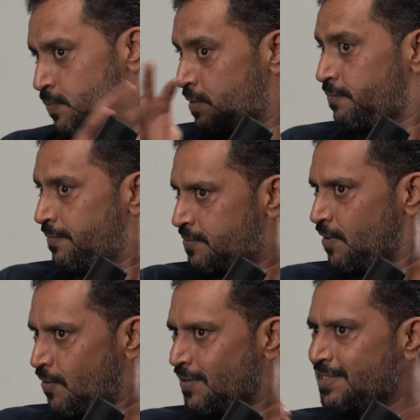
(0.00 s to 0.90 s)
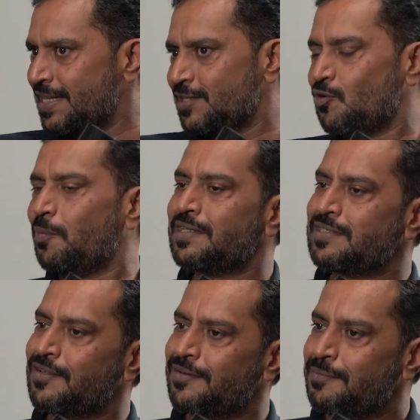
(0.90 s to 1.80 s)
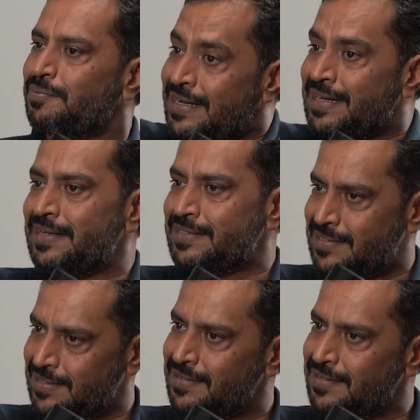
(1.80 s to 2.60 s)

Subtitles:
which we're still not seeing so much in the print industry.